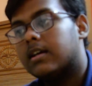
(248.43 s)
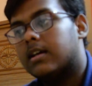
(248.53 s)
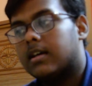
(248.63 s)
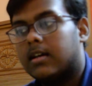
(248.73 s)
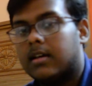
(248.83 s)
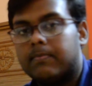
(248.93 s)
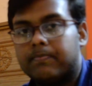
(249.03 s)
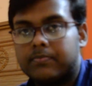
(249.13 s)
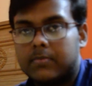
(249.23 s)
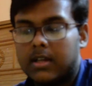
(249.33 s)

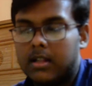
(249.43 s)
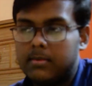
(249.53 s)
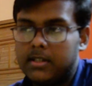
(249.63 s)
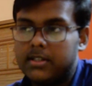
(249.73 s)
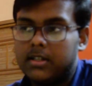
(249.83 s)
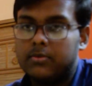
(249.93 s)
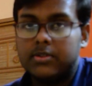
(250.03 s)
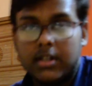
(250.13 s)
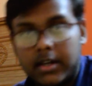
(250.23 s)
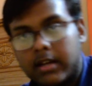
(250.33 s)
I'll be teaching you Sa Re